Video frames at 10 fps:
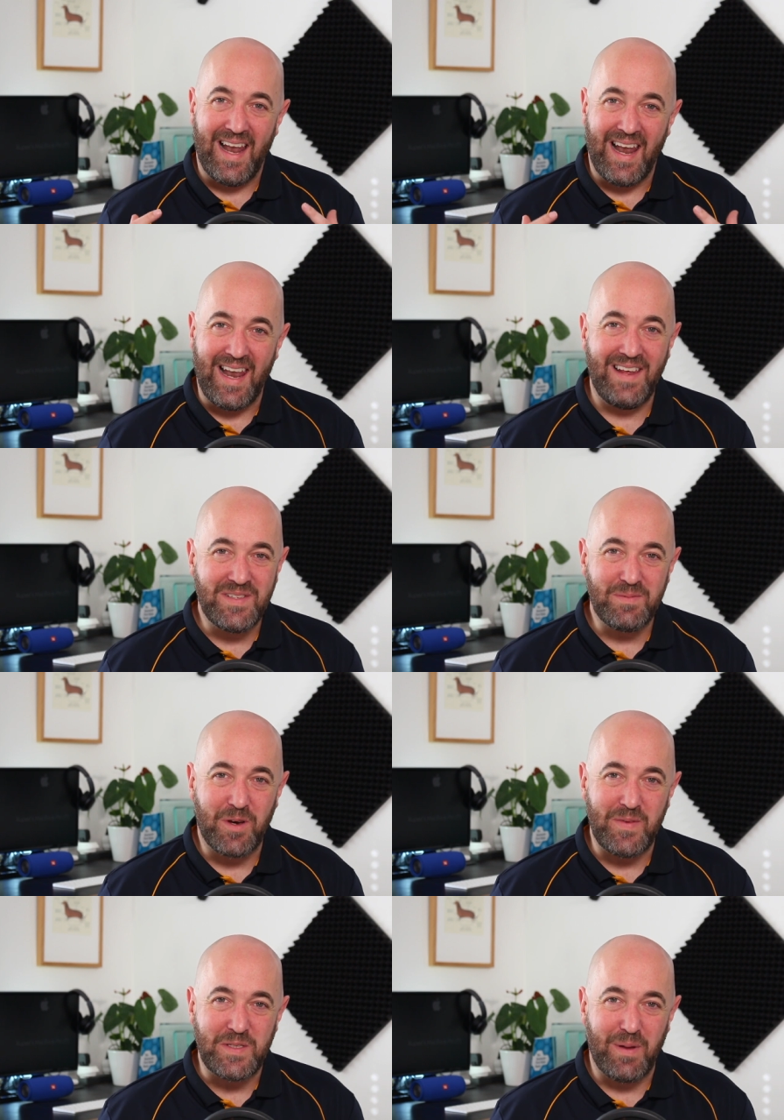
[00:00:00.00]
Leave some
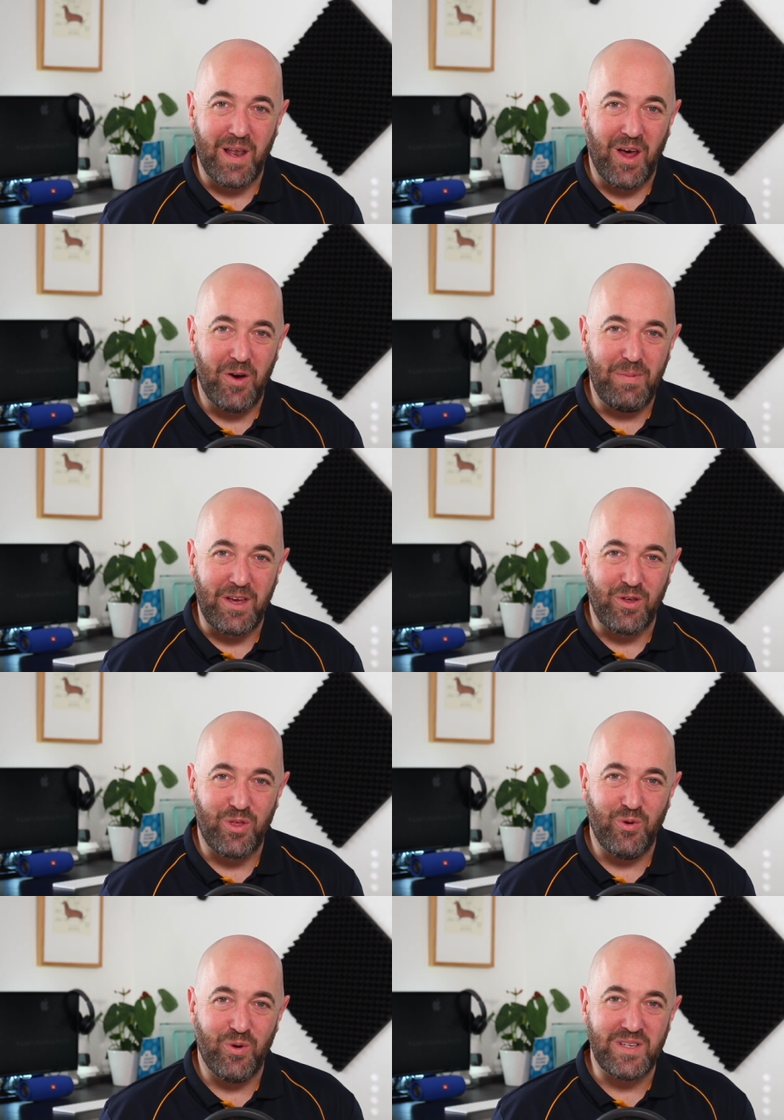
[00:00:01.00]
comments below about your
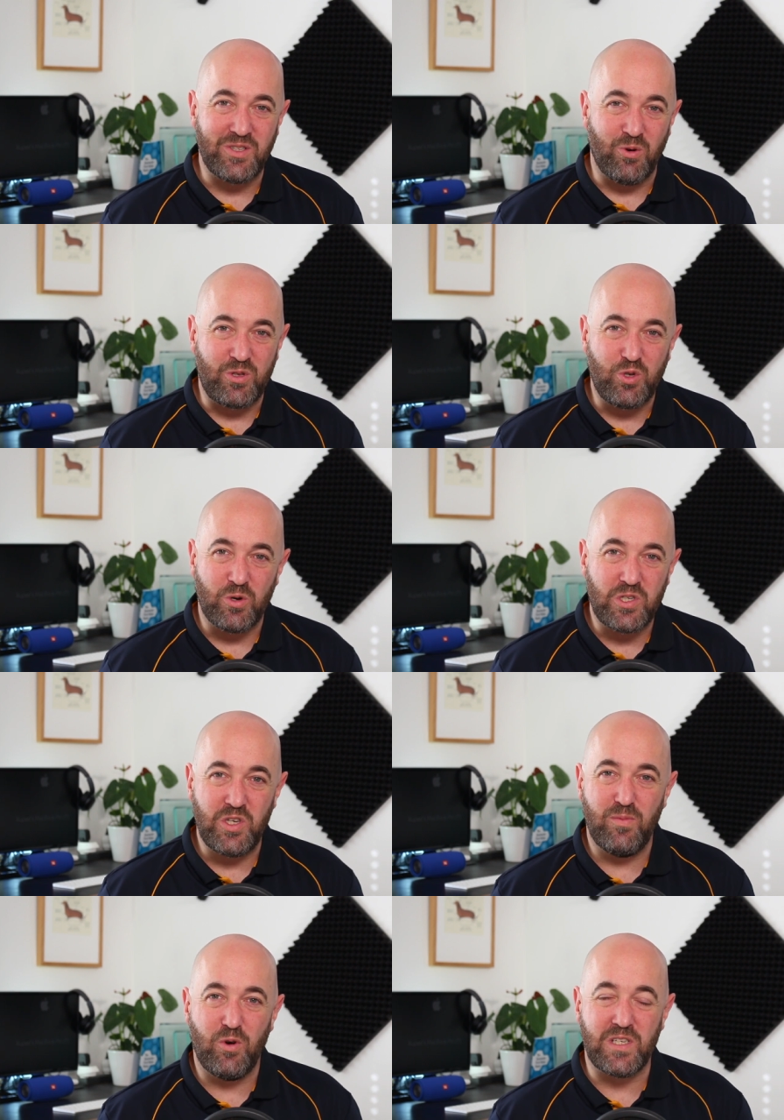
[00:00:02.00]
thoughts or talk to
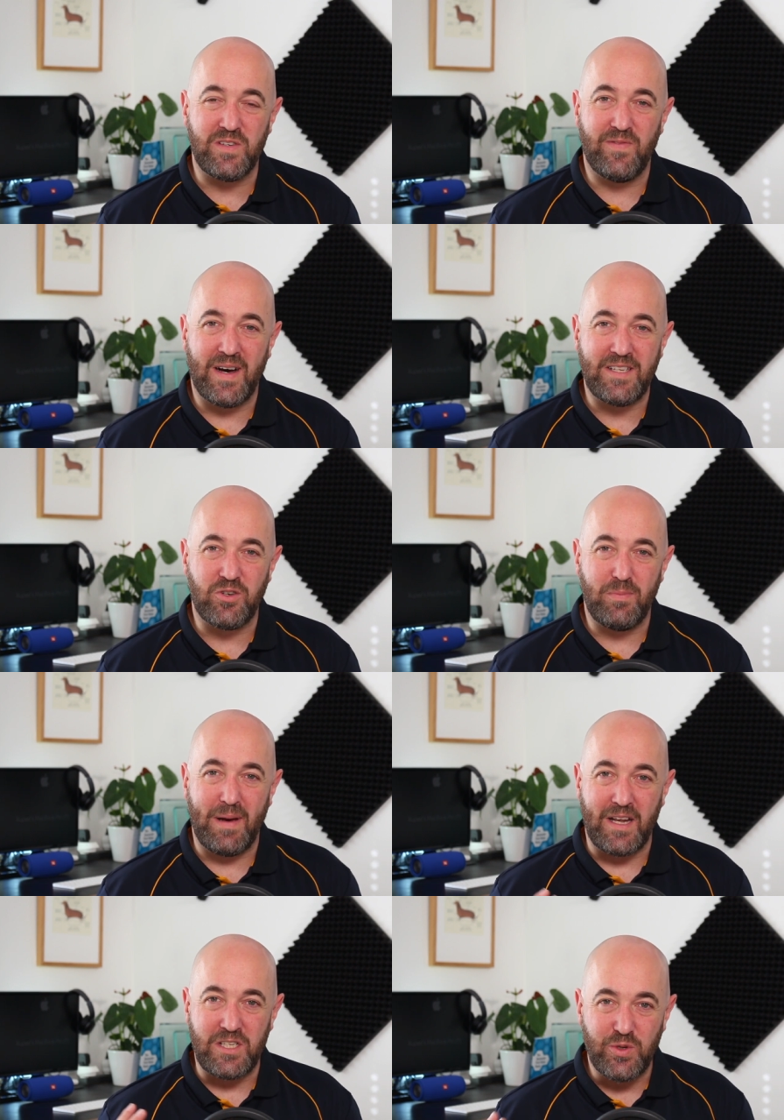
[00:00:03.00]
your mortgage advisor
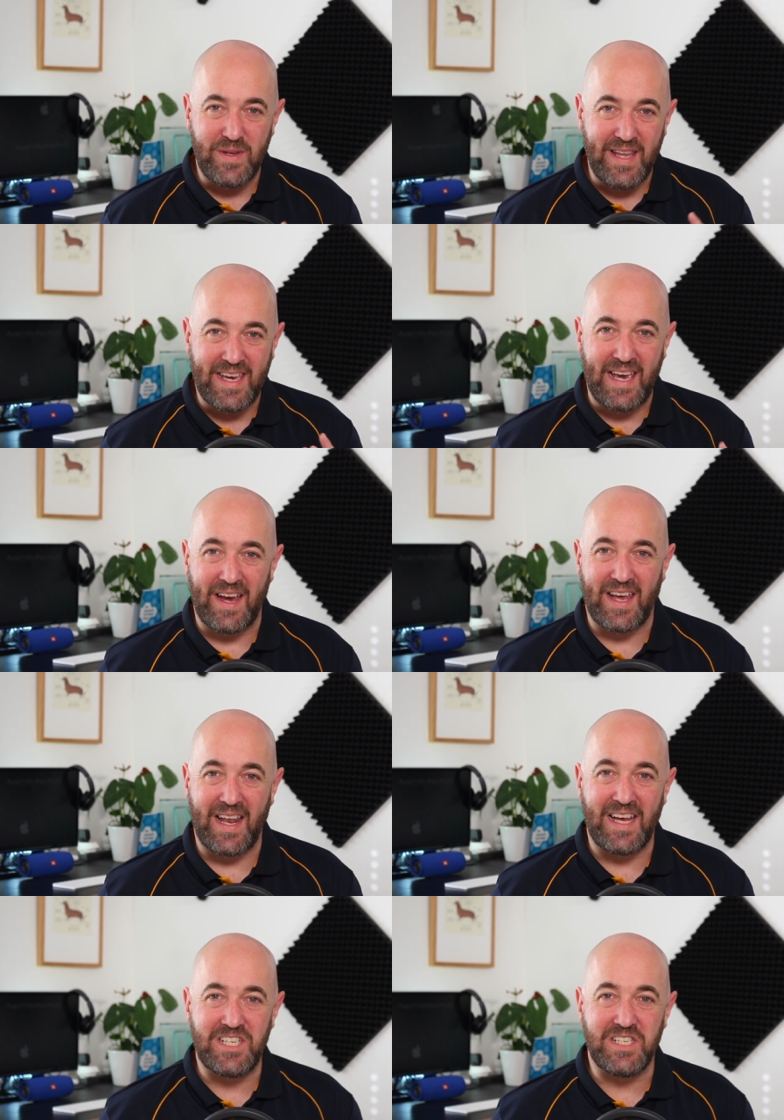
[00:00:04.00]
about doing that
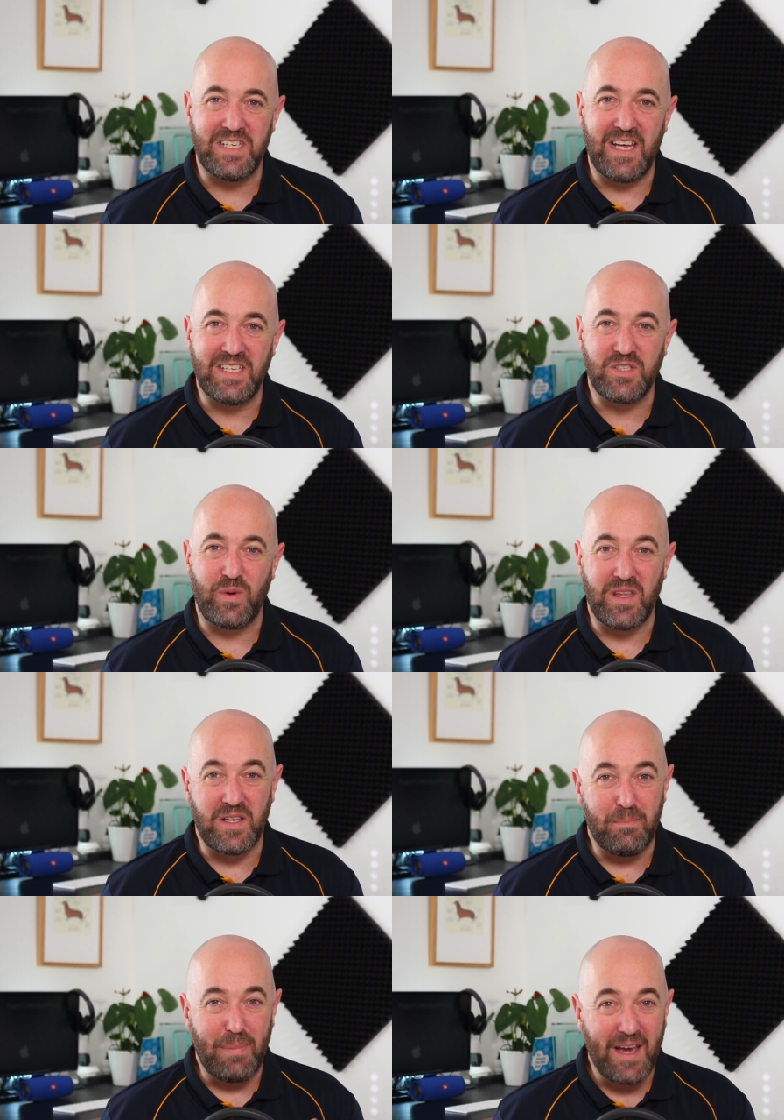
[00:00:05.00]
calculation as to whether
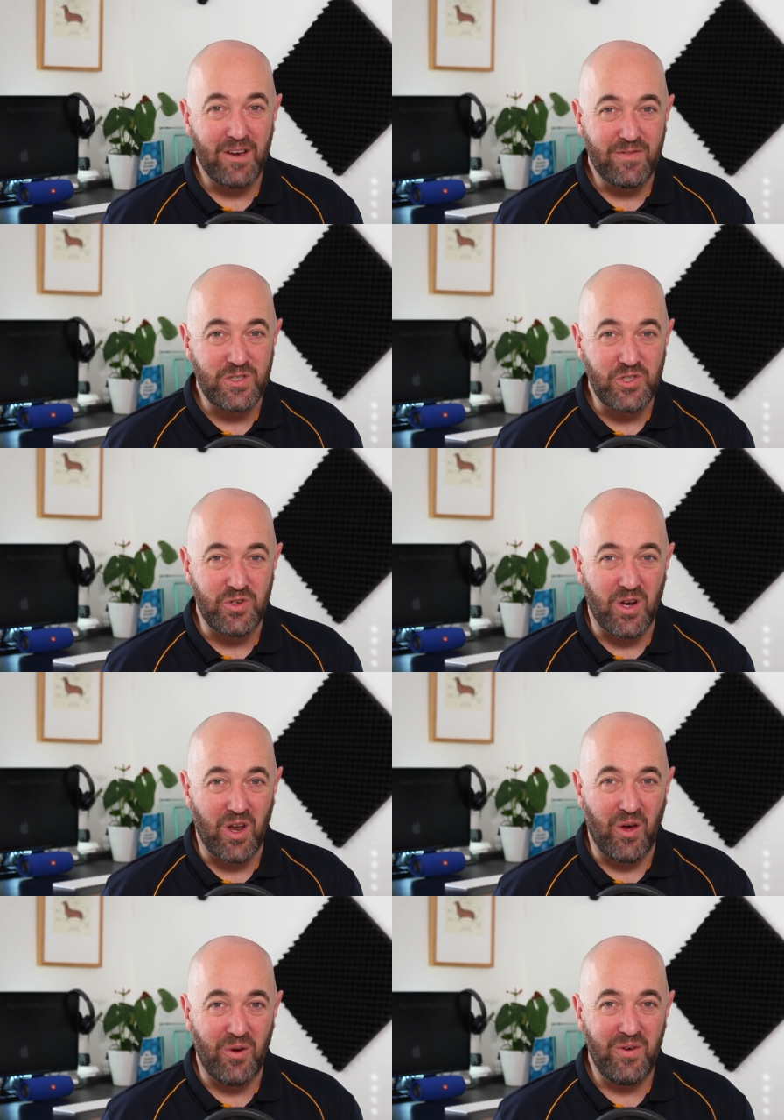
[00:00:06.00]
to pay off your student
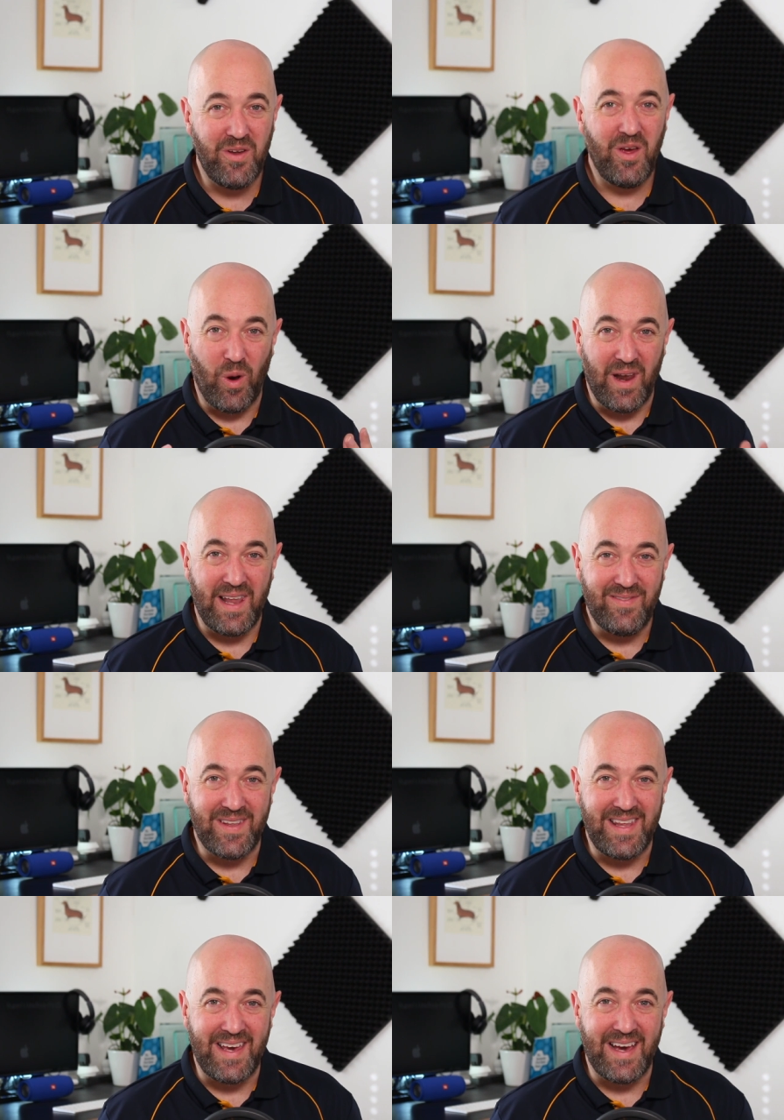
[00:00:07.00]
loan or leave
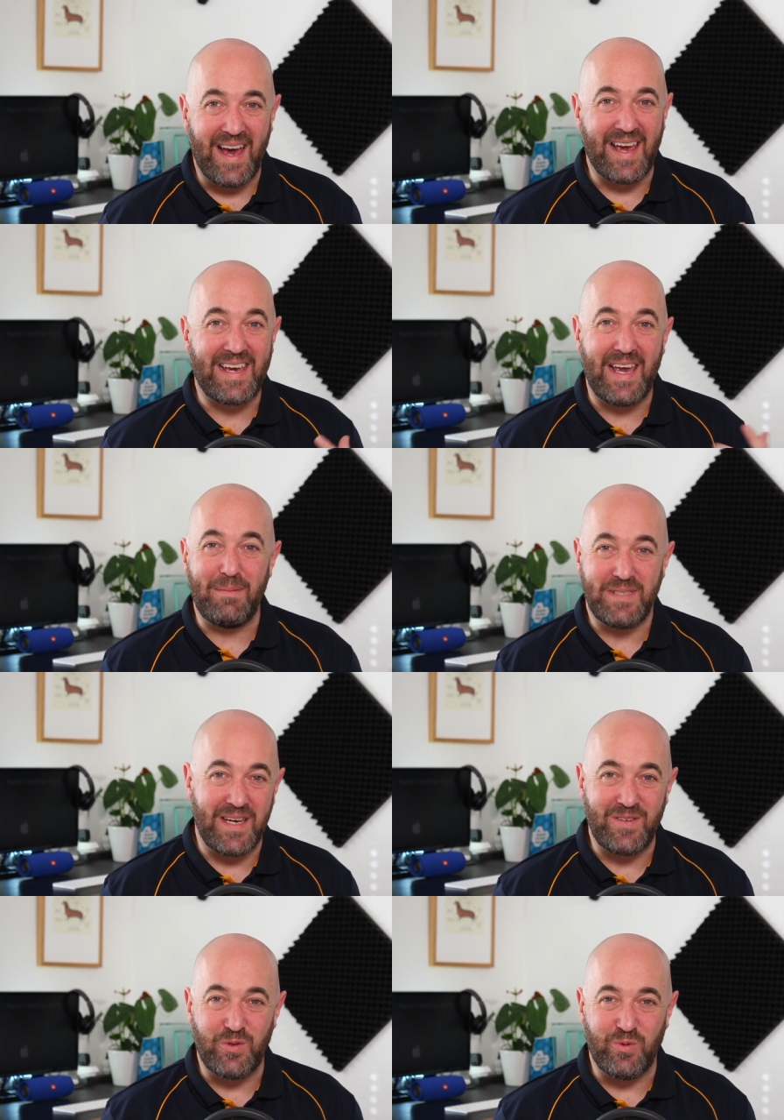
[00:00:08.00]
it there and keep
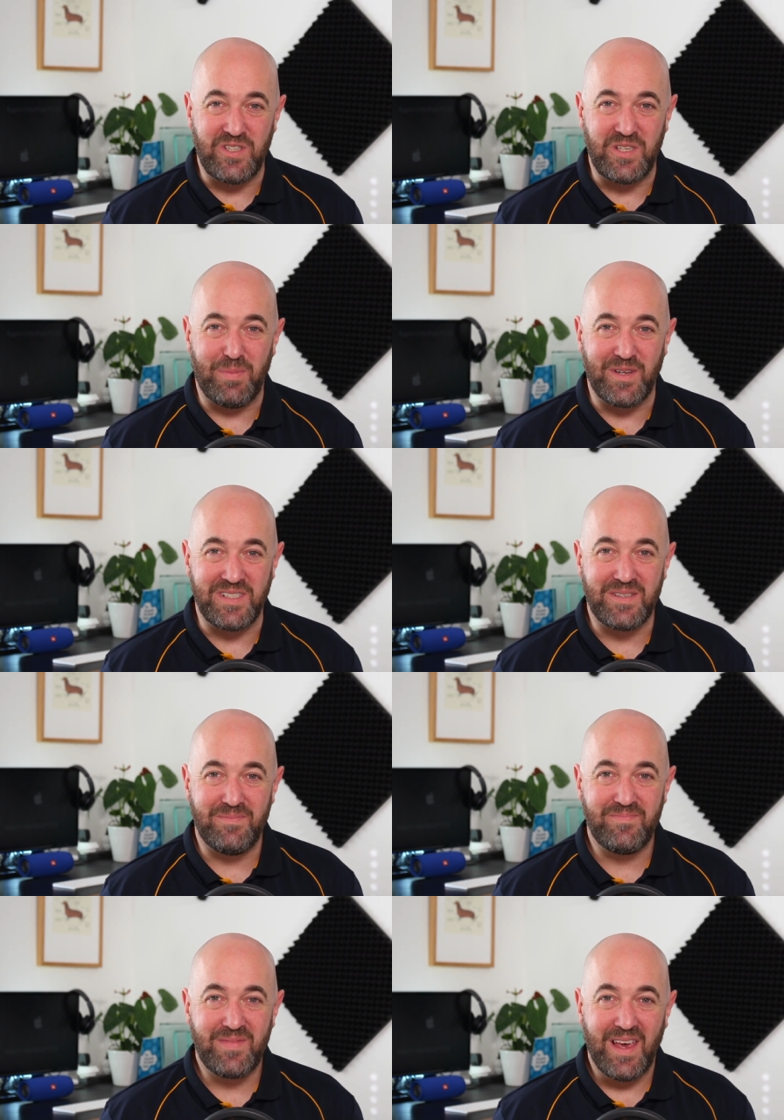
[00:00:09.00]
saving towards a deposit.
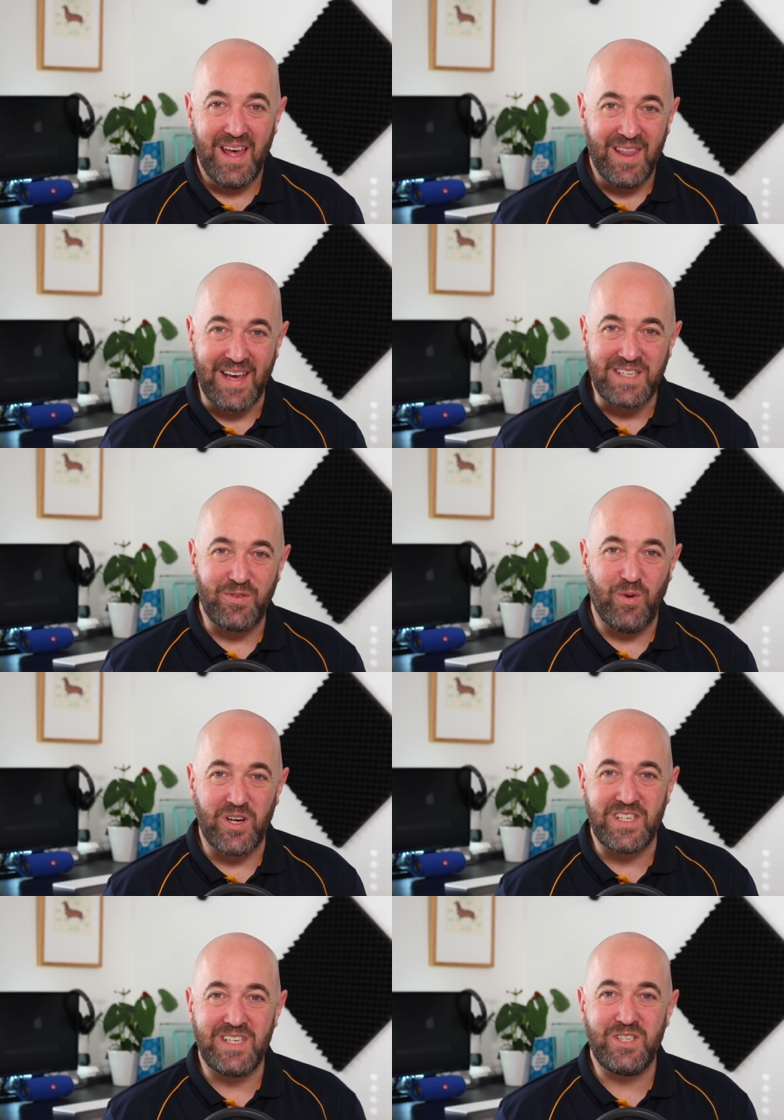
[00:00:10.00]
Thanks for
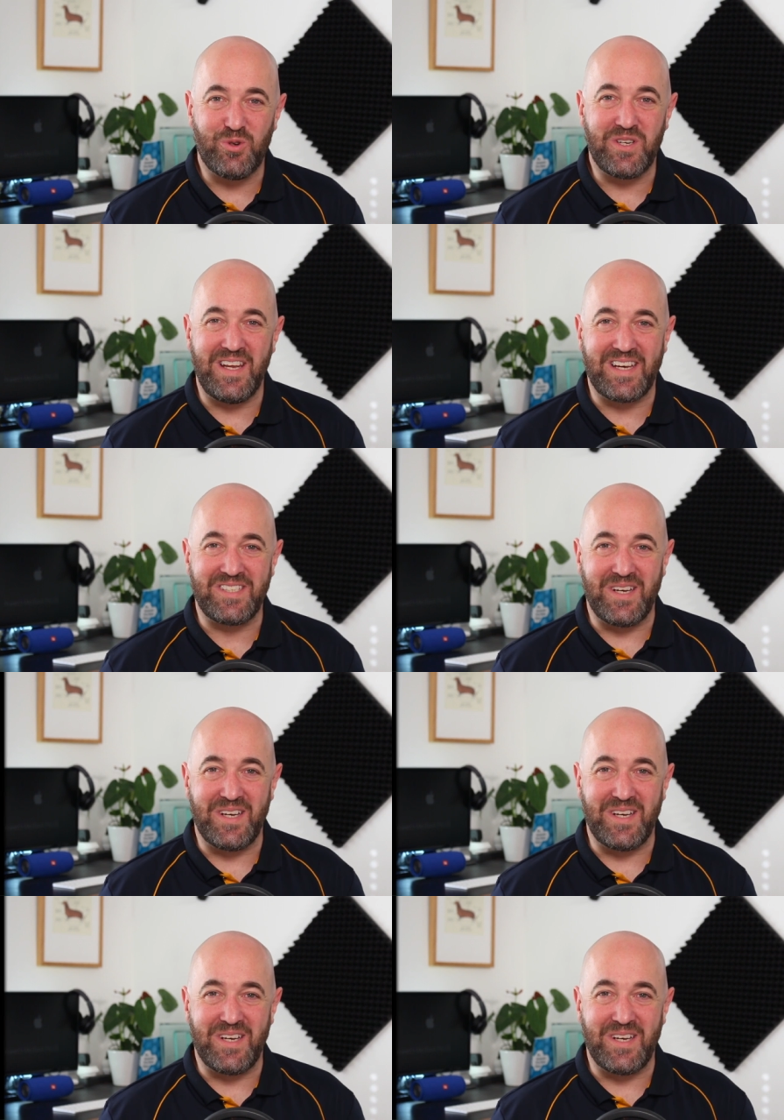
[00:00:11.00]
watching. Talk to you next